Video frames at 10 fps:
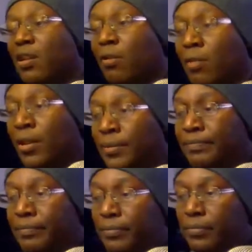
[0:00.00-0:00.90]
So
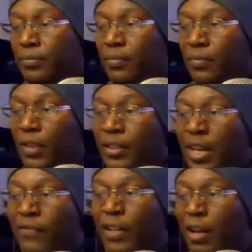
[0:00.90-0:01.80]

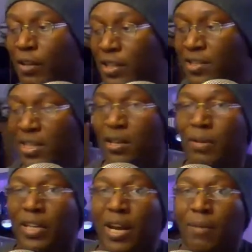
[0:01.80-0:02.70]
definitely I'll get
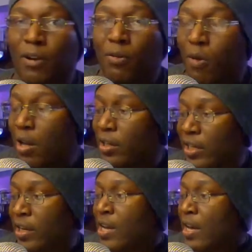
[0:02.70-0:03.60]
cinema camera
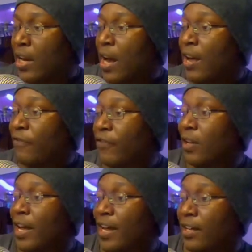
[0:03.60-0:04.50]
quality. And I
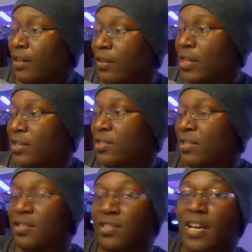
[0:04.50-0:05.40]
feel like
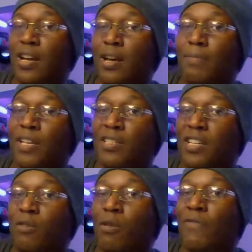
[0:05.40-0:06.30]
this setup
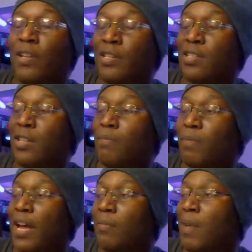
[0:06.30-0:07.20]
is equivalent to the
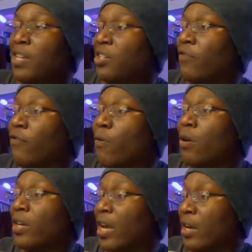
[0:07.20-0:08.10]
Blackmagic
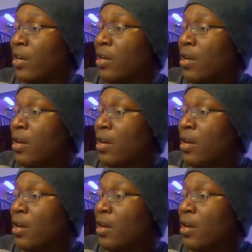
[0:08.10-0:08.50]
4K.